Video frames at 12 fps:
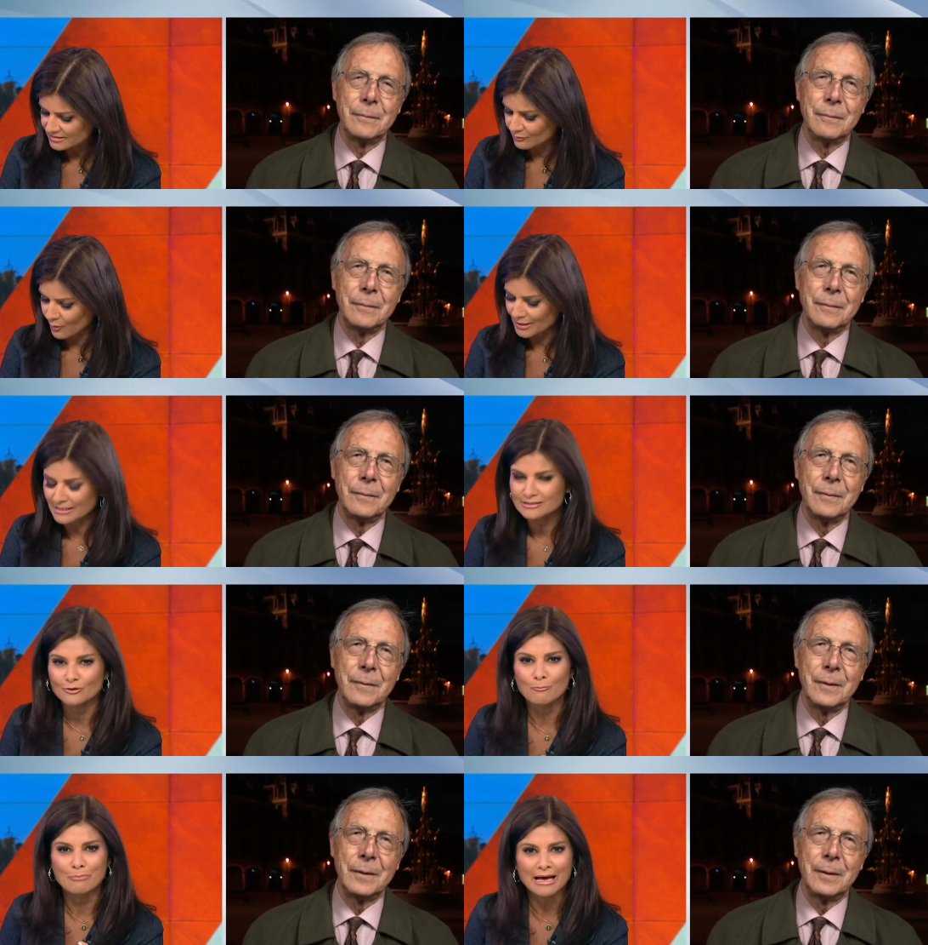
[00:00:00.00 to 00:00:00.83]
Speaker 1: He wanted
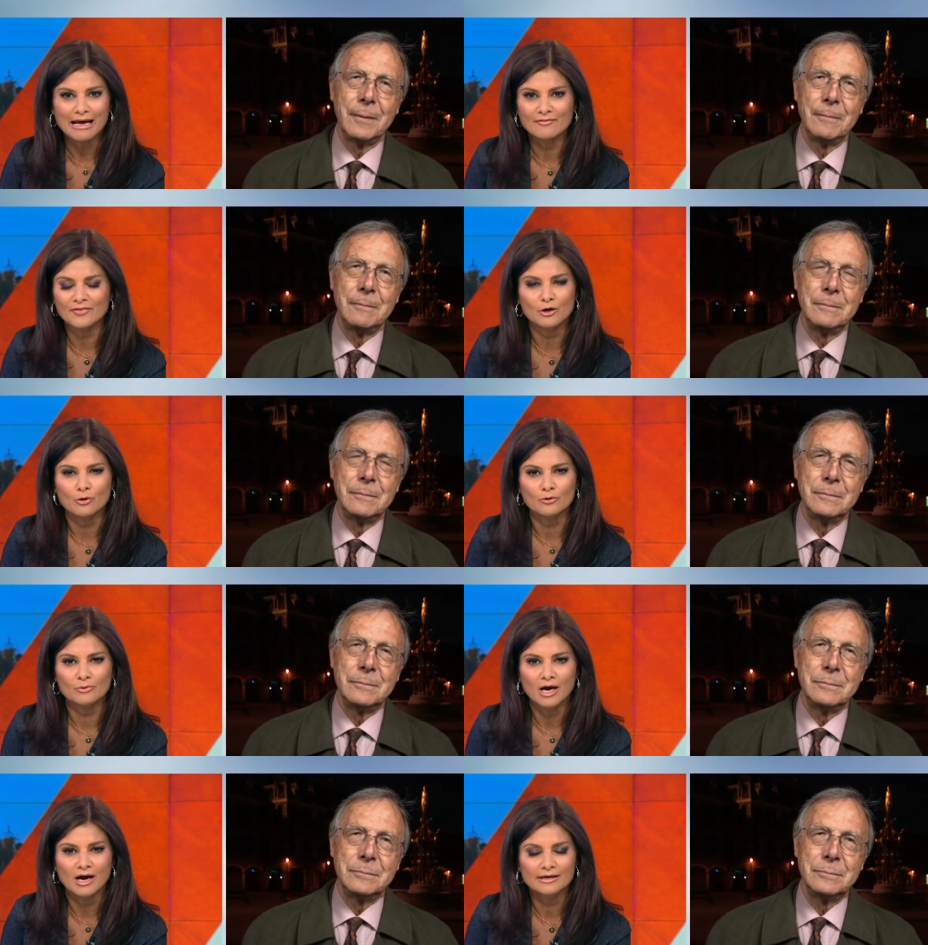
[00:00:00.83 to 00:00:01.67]
to ban the
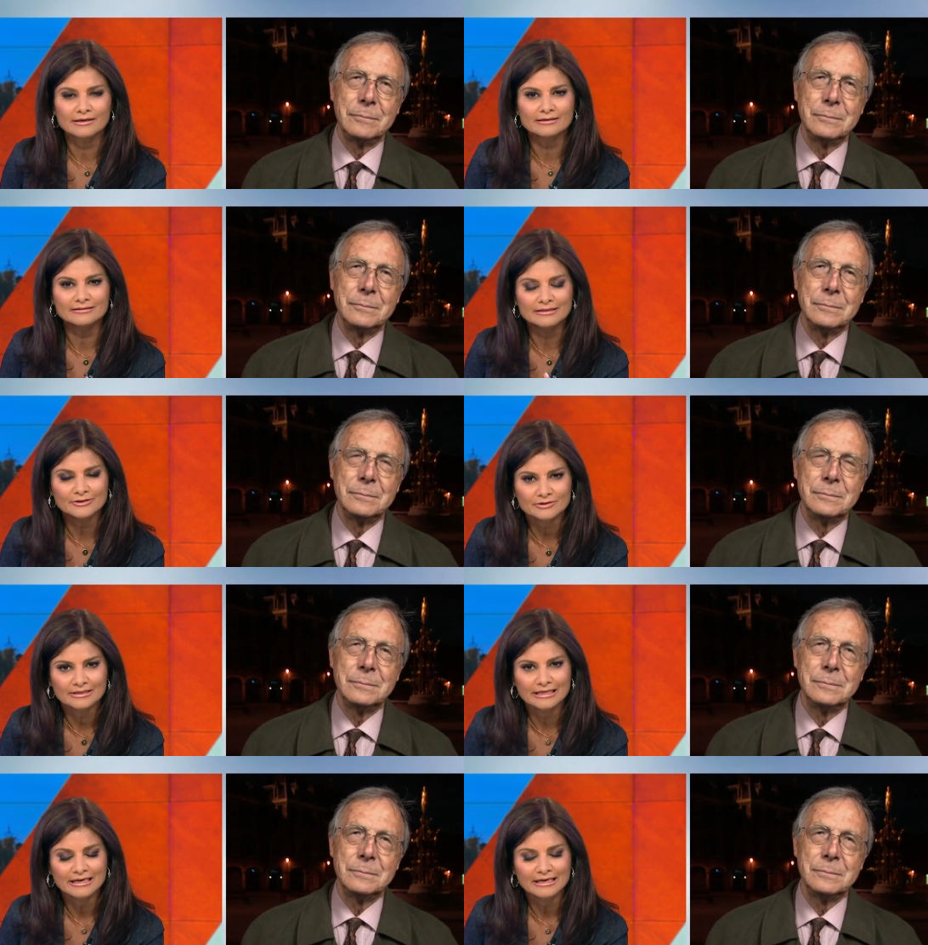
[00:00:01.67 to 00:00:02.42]
Quran. Clearly,